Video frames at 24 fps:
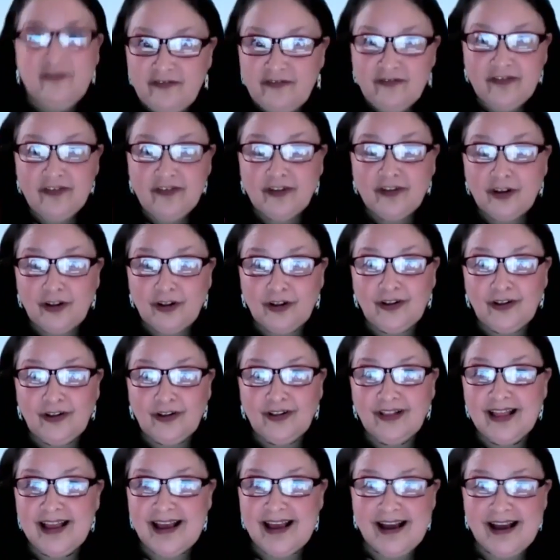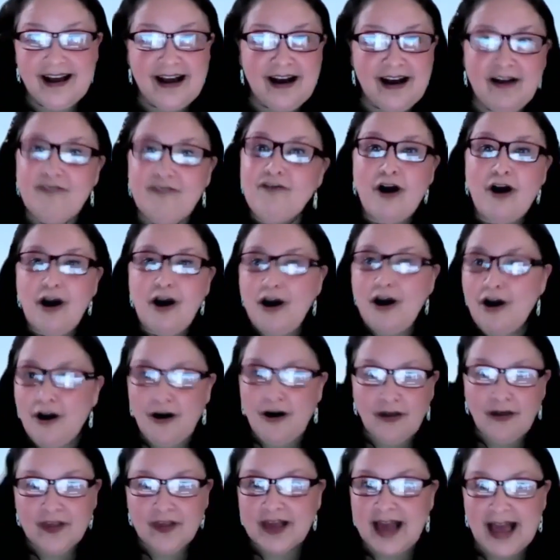full of all
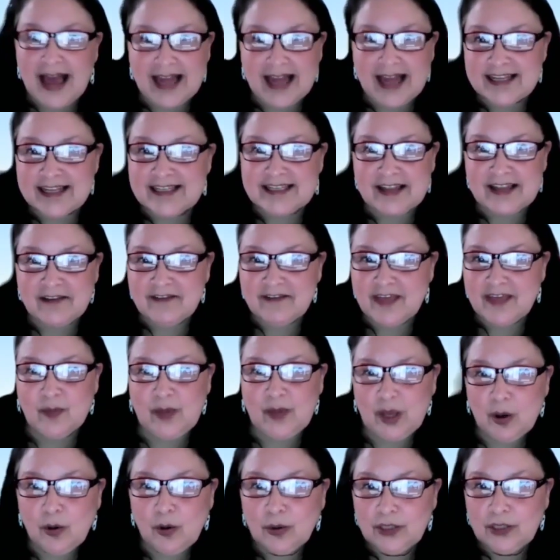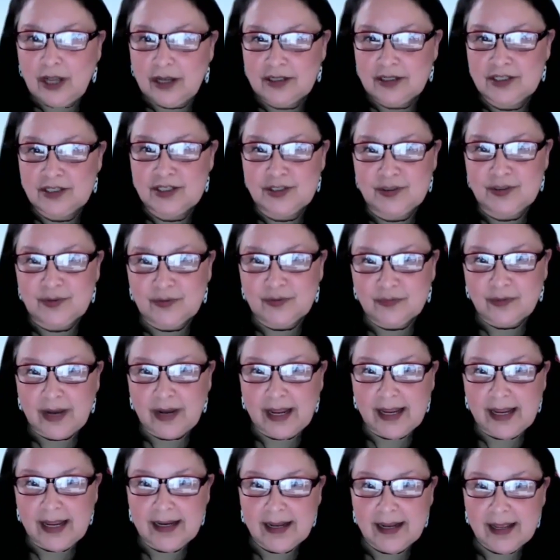the kind of stuff that we hold on to,
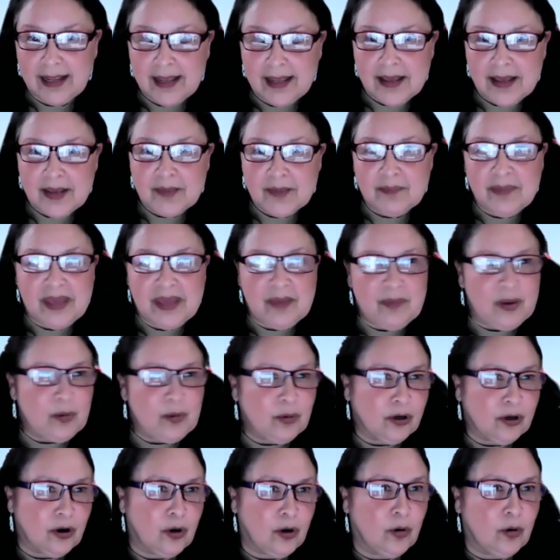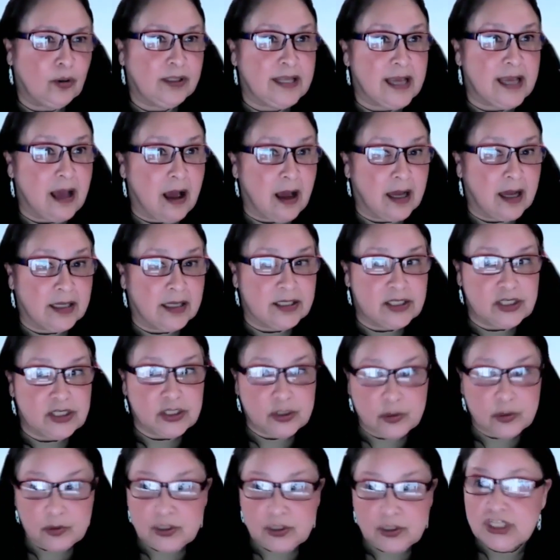right? Maybe we're holding on
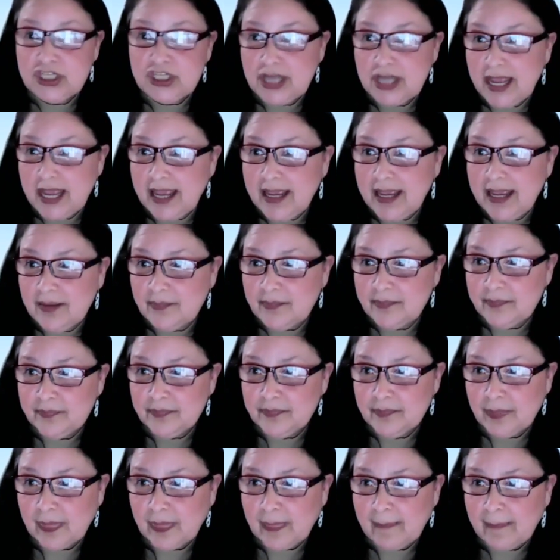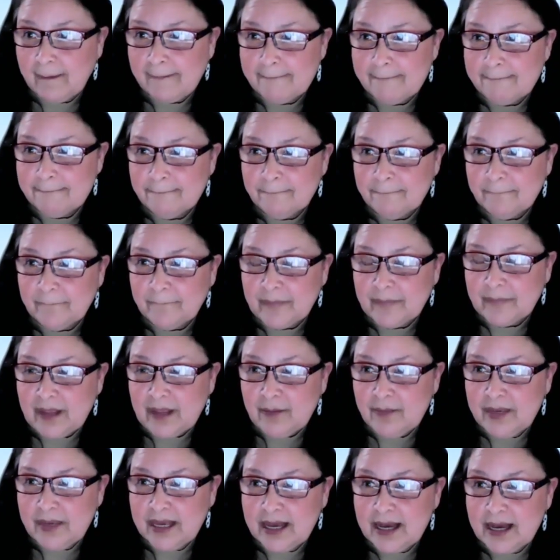to shame
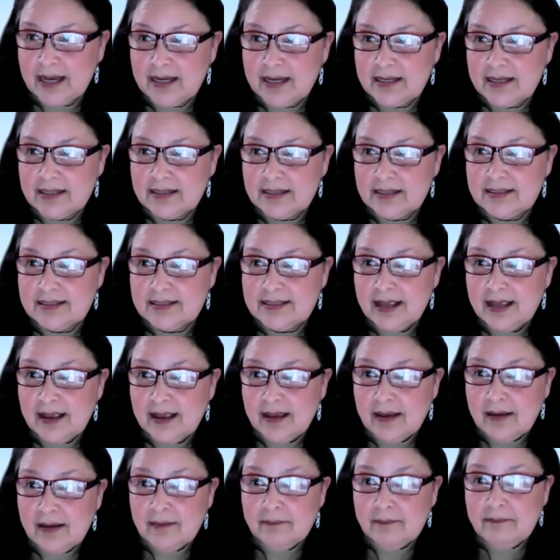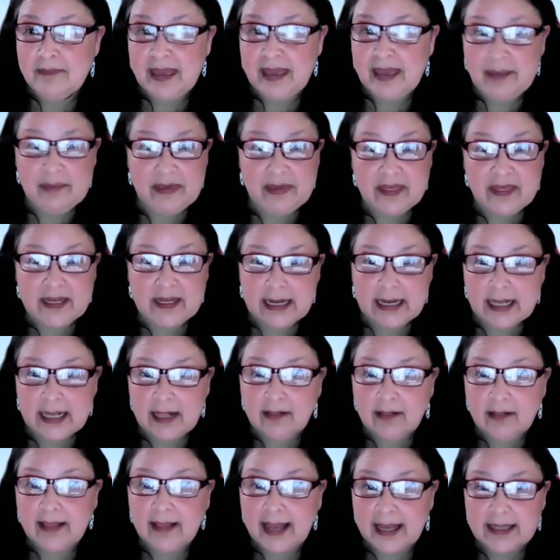because maybe the
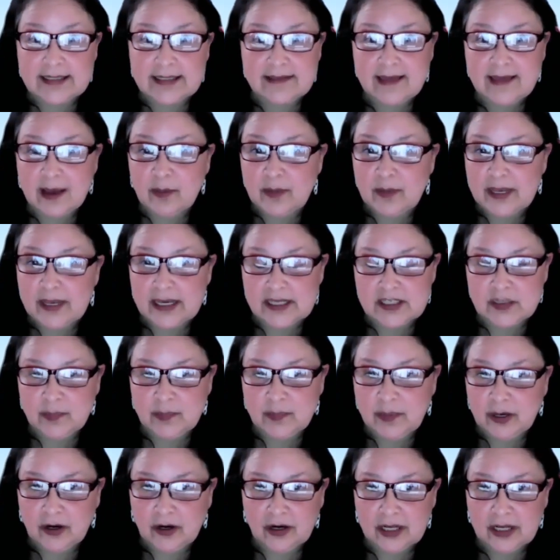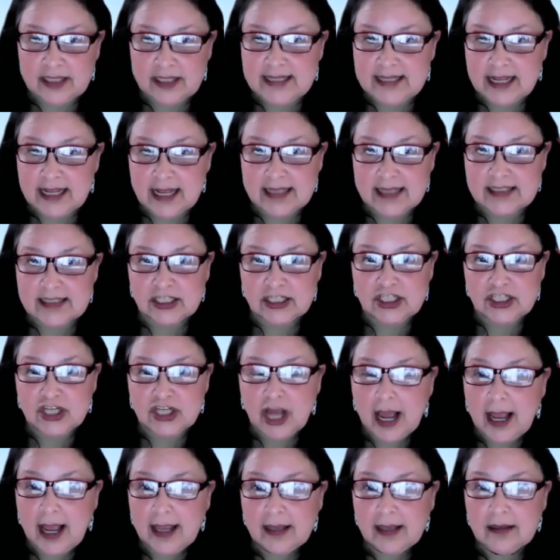neglect that we experienced as a
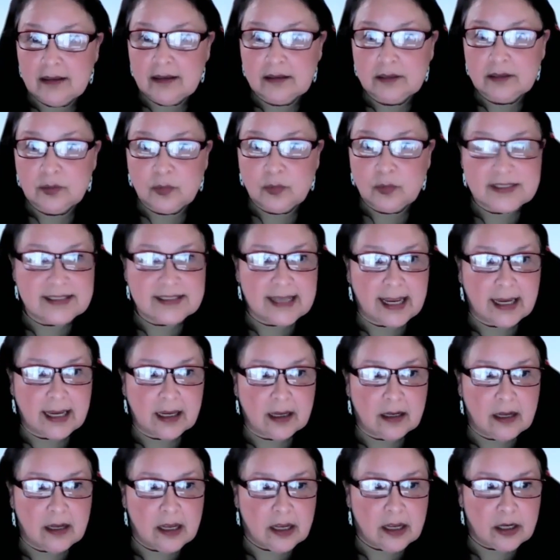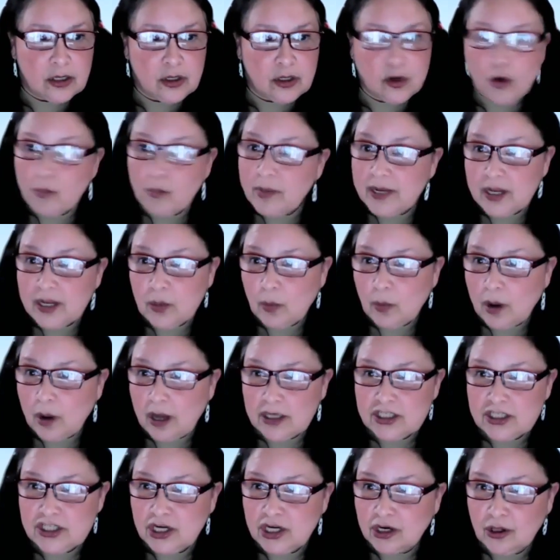child was like nobody
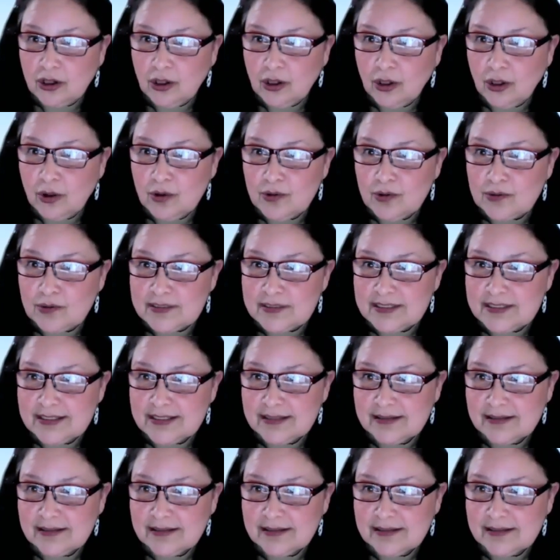washed our clothes,